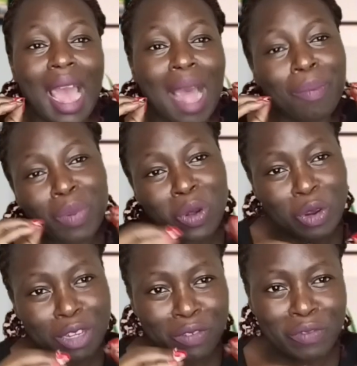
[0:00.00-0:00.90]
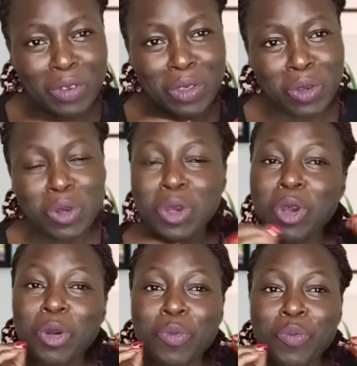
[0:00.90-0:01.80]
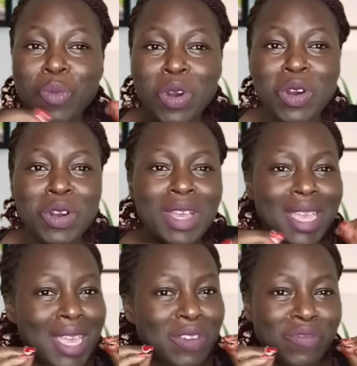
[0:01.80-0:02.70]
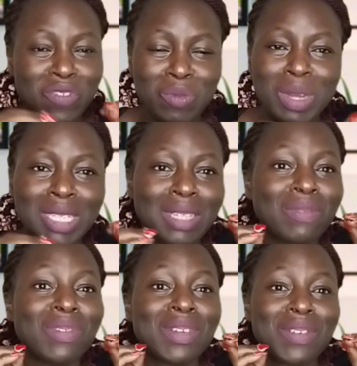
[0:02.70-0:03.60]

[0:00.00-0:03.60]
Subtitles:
uploading for you more informative